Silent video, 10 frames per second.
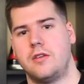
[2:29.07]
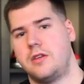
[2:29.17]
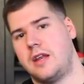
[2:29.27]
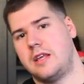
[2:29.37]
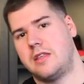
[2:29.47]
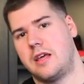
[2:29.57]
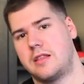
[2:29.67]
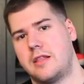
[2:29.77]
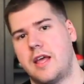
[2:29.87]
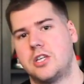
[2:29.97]
anything
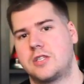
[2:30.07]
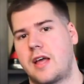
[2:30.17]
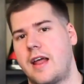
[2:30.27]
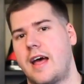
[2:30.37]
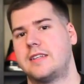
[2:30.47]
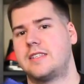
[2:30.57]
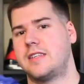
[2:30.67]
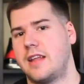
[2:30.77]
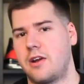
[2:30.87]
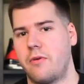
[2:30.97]
that they just kind of had
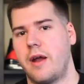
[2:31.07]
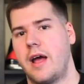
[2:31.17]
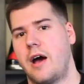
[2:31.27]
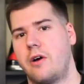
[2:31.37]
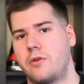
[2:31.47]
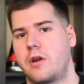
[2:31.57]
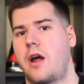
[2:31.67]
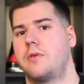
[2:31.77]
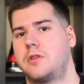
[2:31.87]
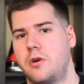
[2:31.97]
sitting around or
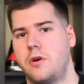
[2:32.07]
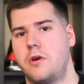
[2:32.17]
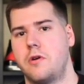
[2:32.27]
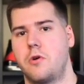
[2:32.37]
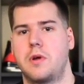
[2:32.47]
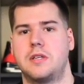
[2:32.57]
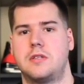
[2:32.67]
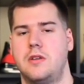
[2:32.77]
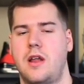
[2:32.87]
got returned or went,